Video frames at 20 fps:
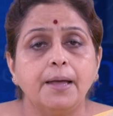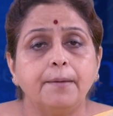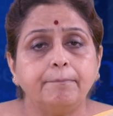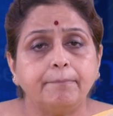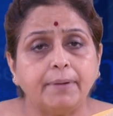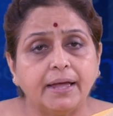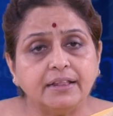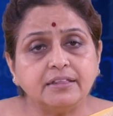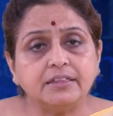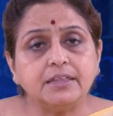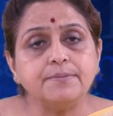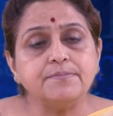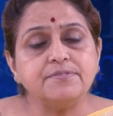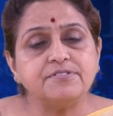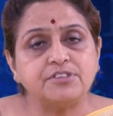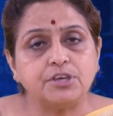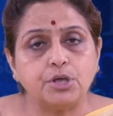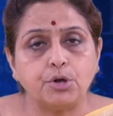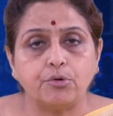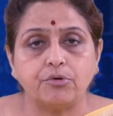Bentham's
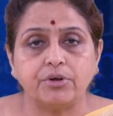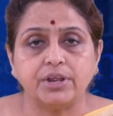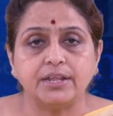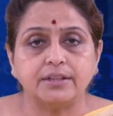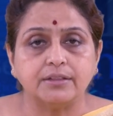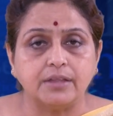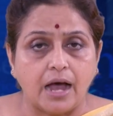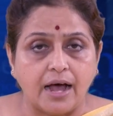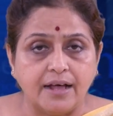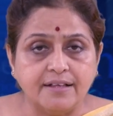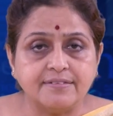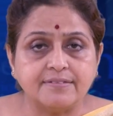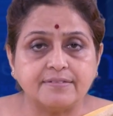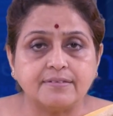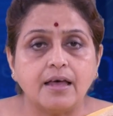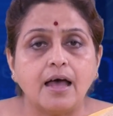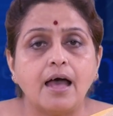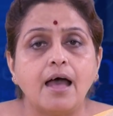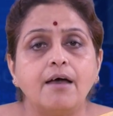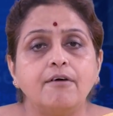theory thus
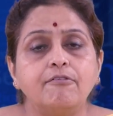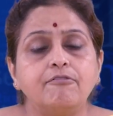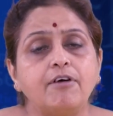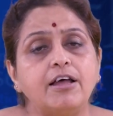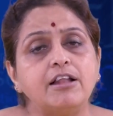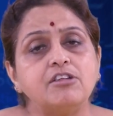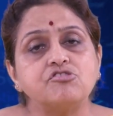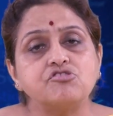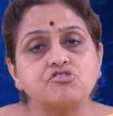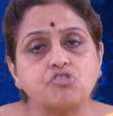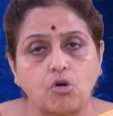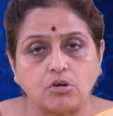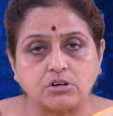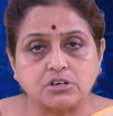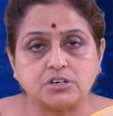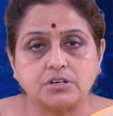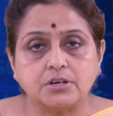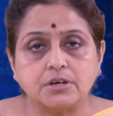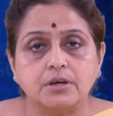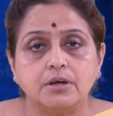fell
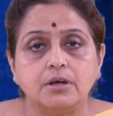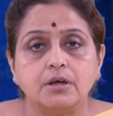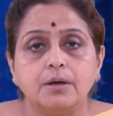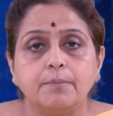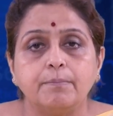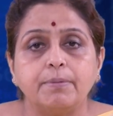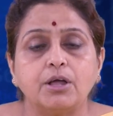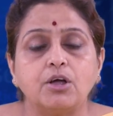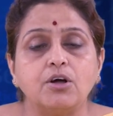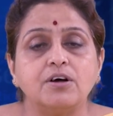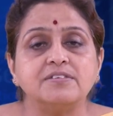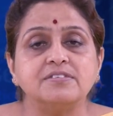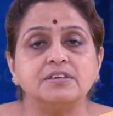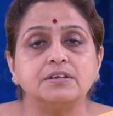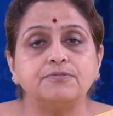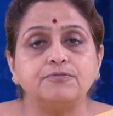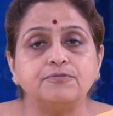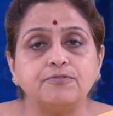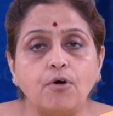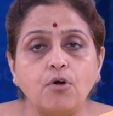short because
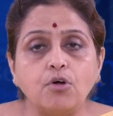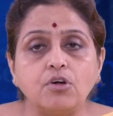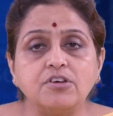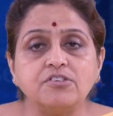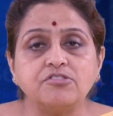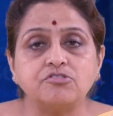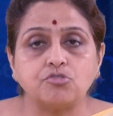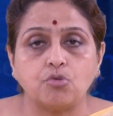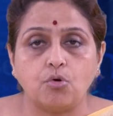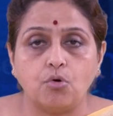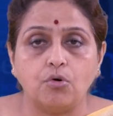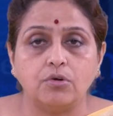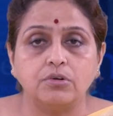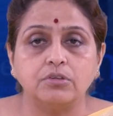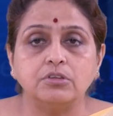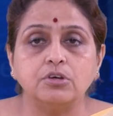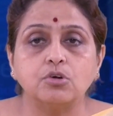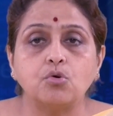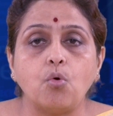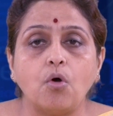it focused
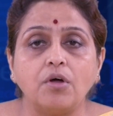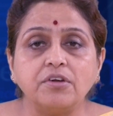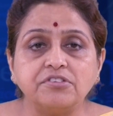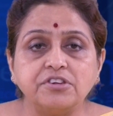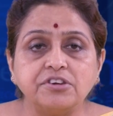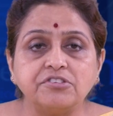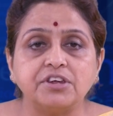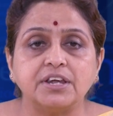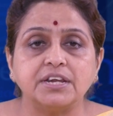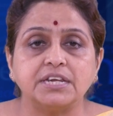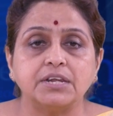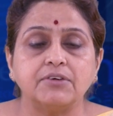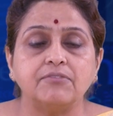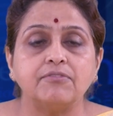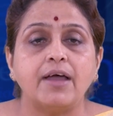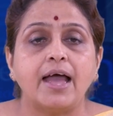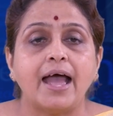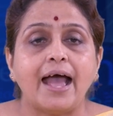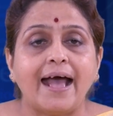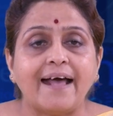on the quantitative
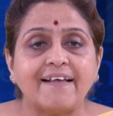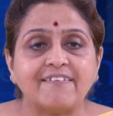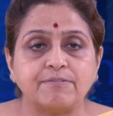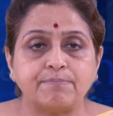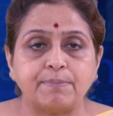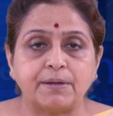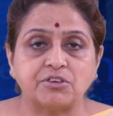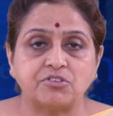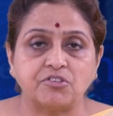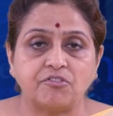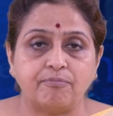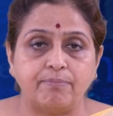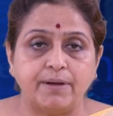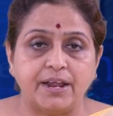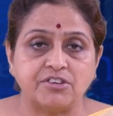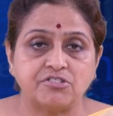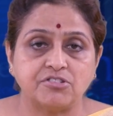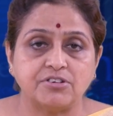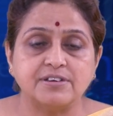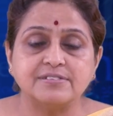aspect of
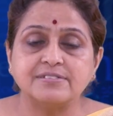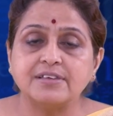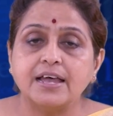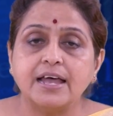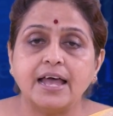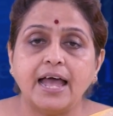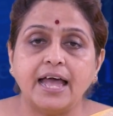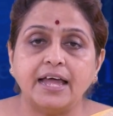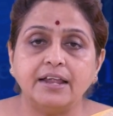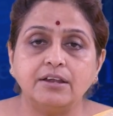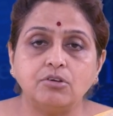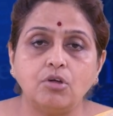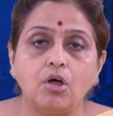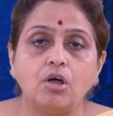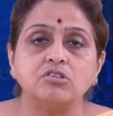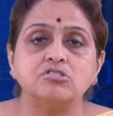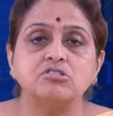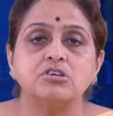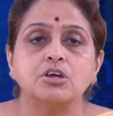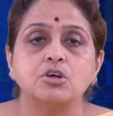pleasures and
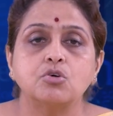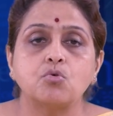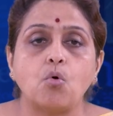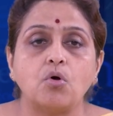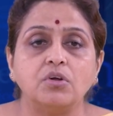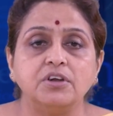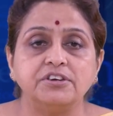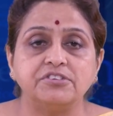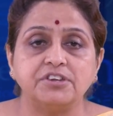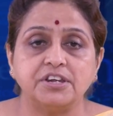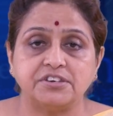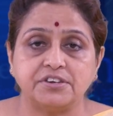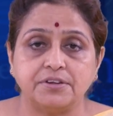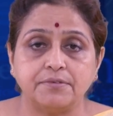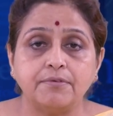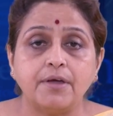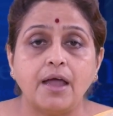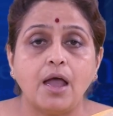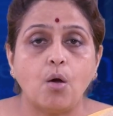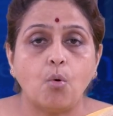not
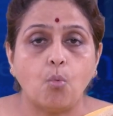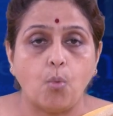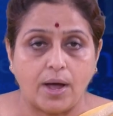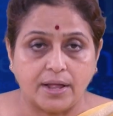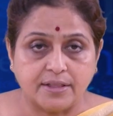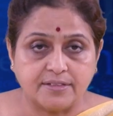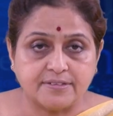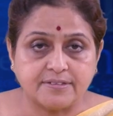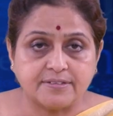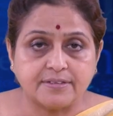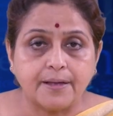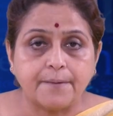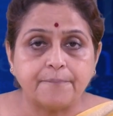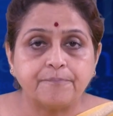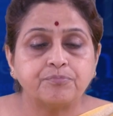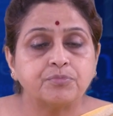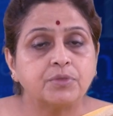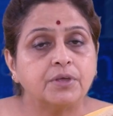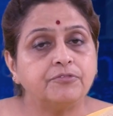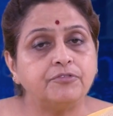qualitative ones.
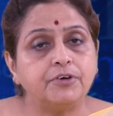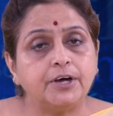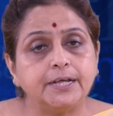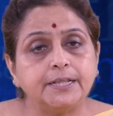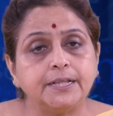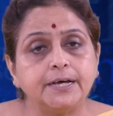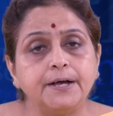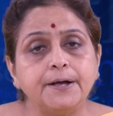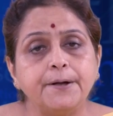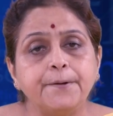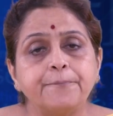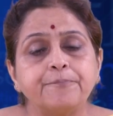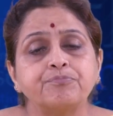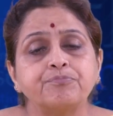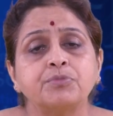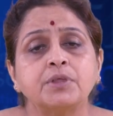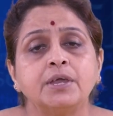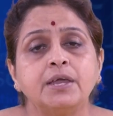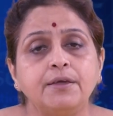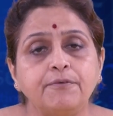Further,
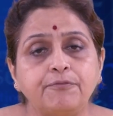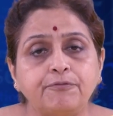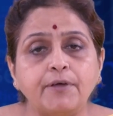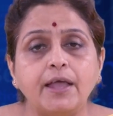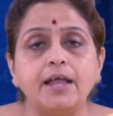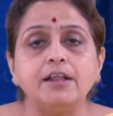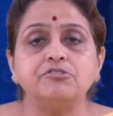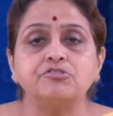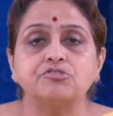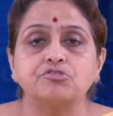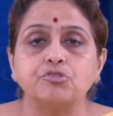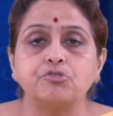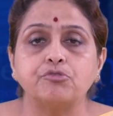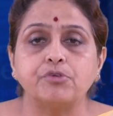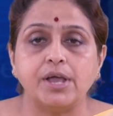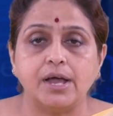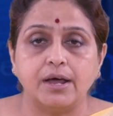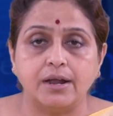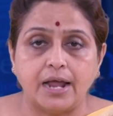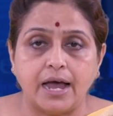he failed to
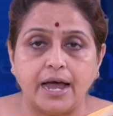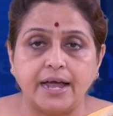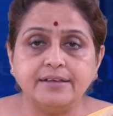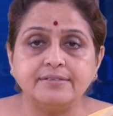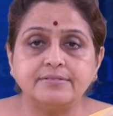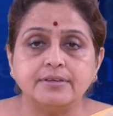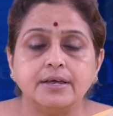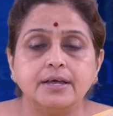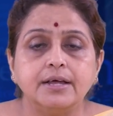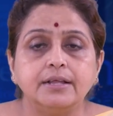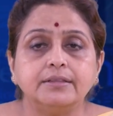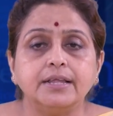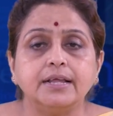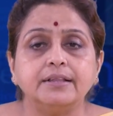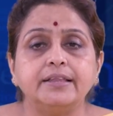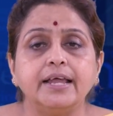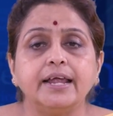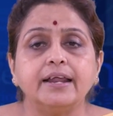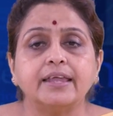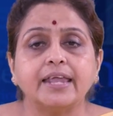realize
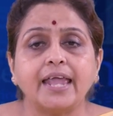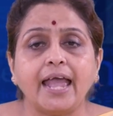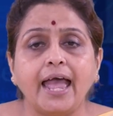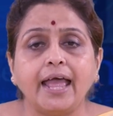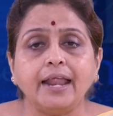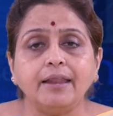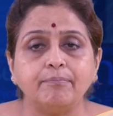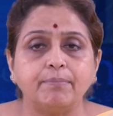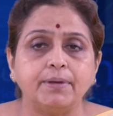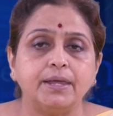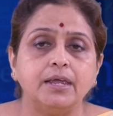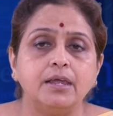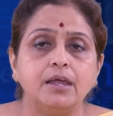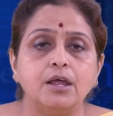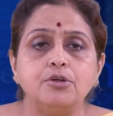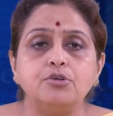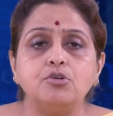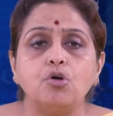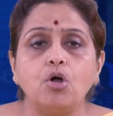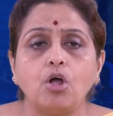that there can be
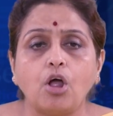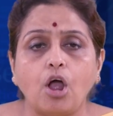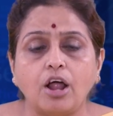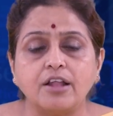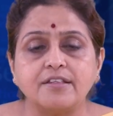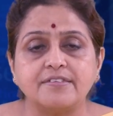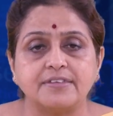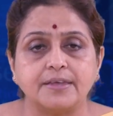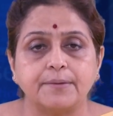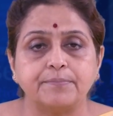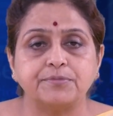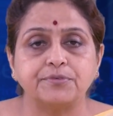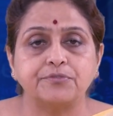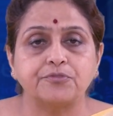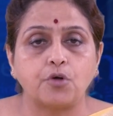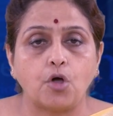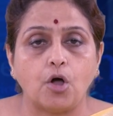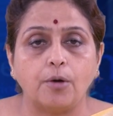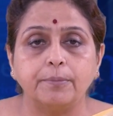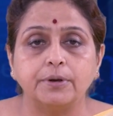no concept
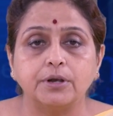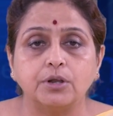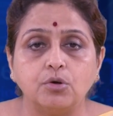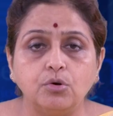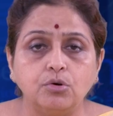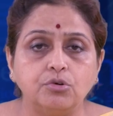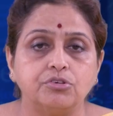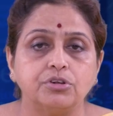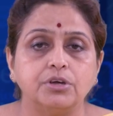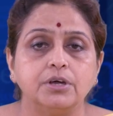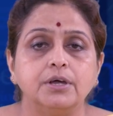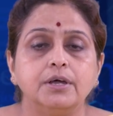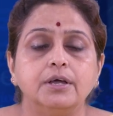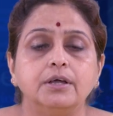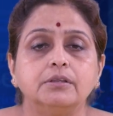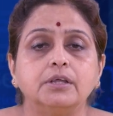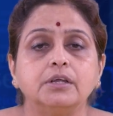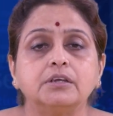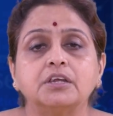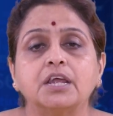of common good
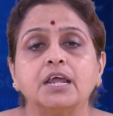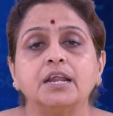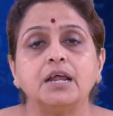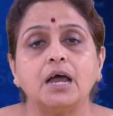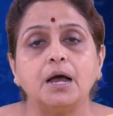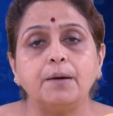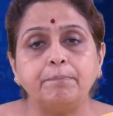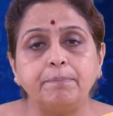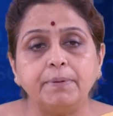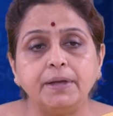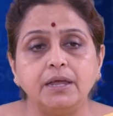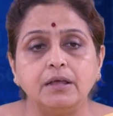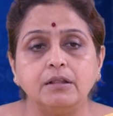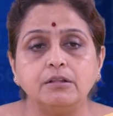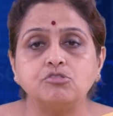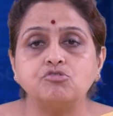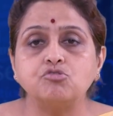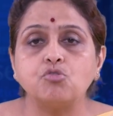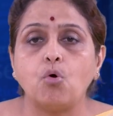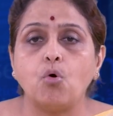that can appeal
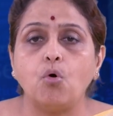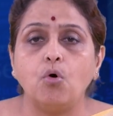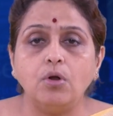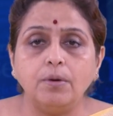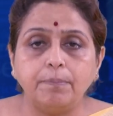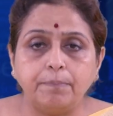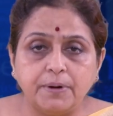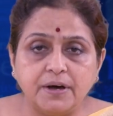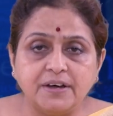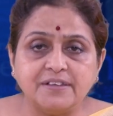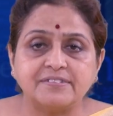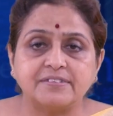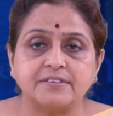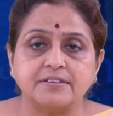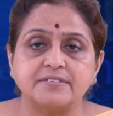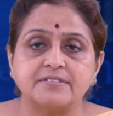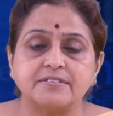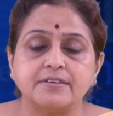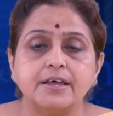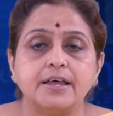to all
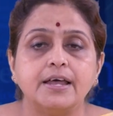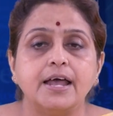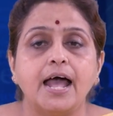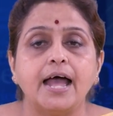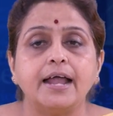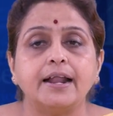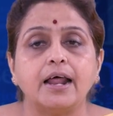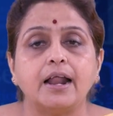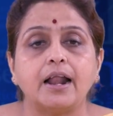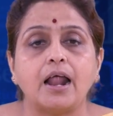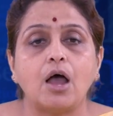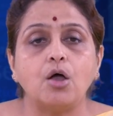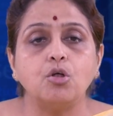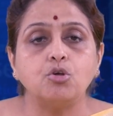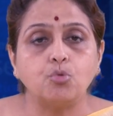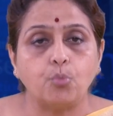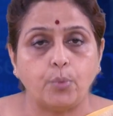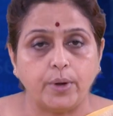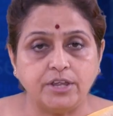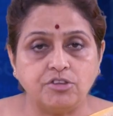persons and
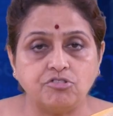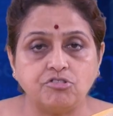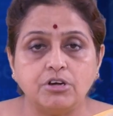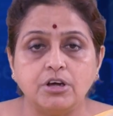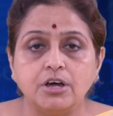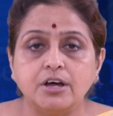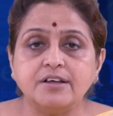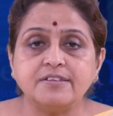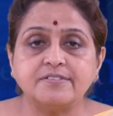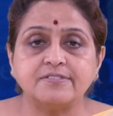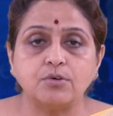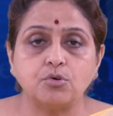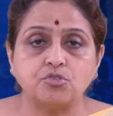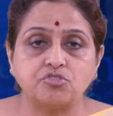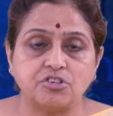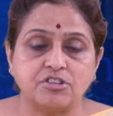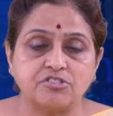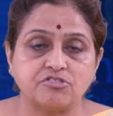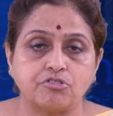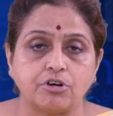around which a
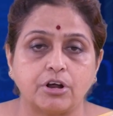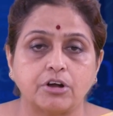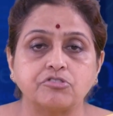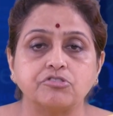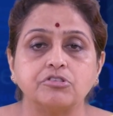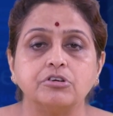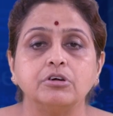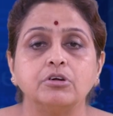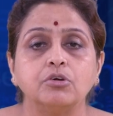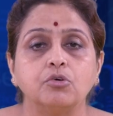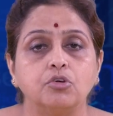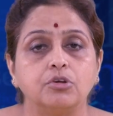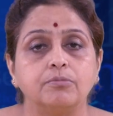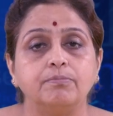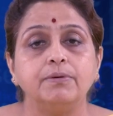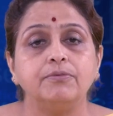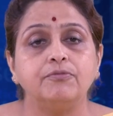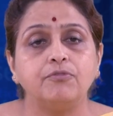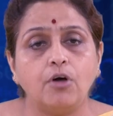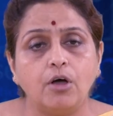social structure could
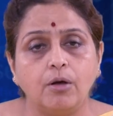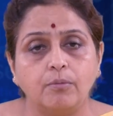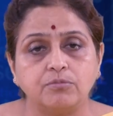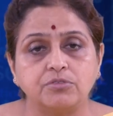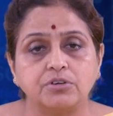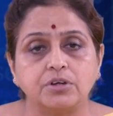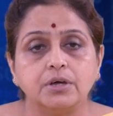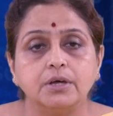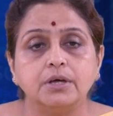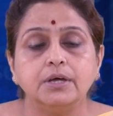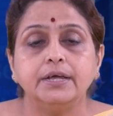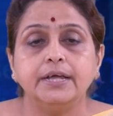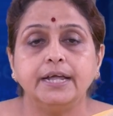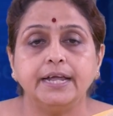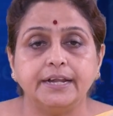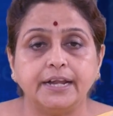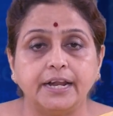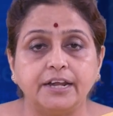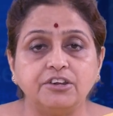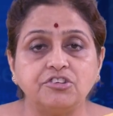be formed.
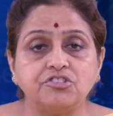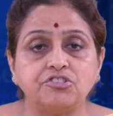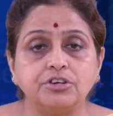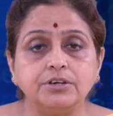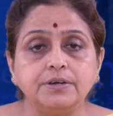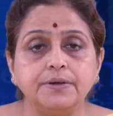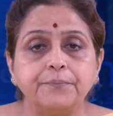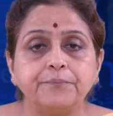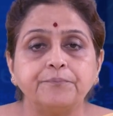In addition,